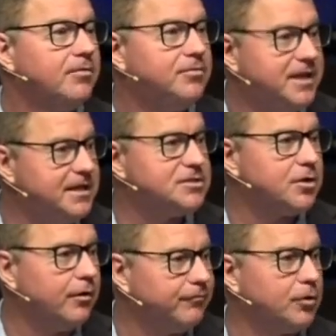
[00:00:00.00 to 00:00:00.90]
These
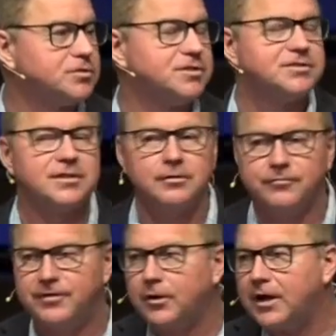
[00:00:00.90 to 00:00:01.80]
are verses that are
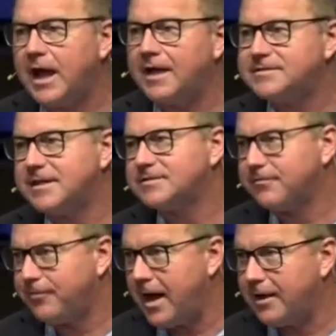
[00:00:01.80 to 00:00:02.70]
very
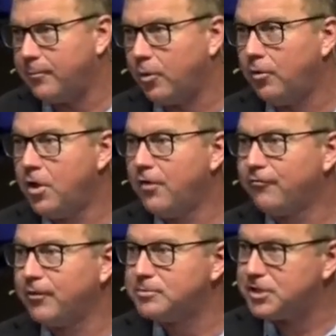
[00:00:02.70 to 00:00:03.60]
identifiable
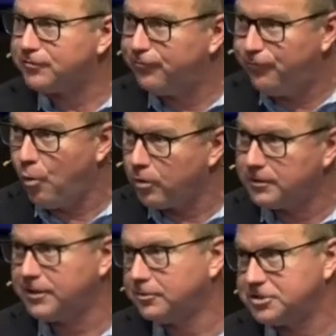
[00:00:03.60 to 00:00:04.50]
from just four
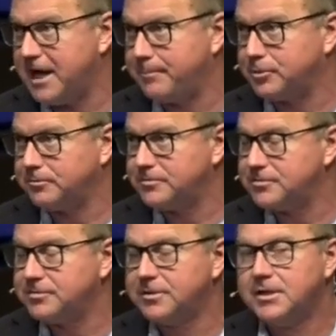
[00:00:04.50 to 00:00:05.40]
little
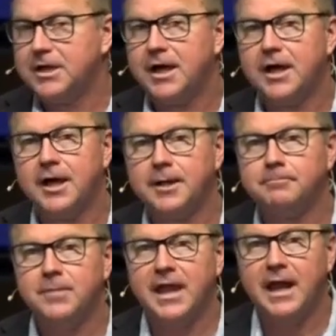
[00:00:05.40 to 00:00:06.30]
chapters.
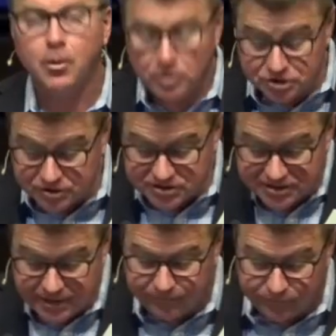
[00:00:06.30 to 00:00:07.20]
Um, and I want you to
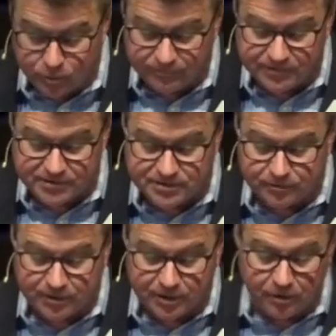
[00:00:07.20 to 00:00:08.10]
see a few of these that
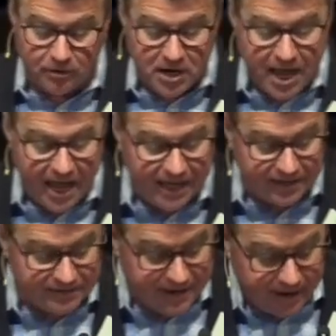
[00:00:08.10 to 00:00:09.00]
are here.
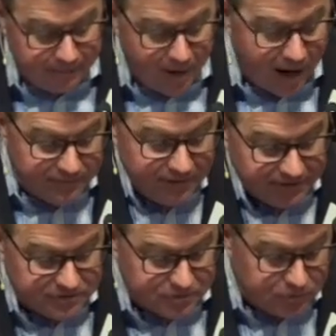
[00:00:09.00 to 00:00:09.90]
And um, I'd
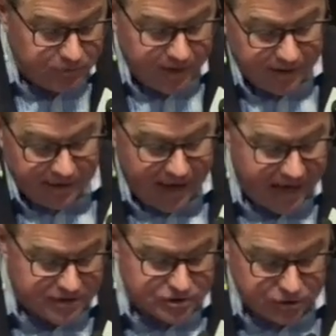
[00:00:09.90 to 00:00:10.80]
like to uh,
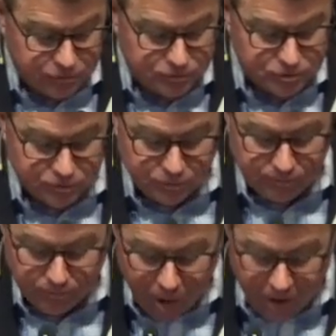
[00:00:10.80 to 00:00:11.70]
ask you to
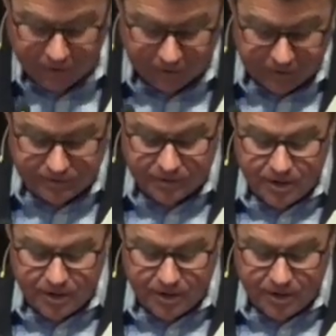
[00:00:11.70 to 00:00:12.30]
mark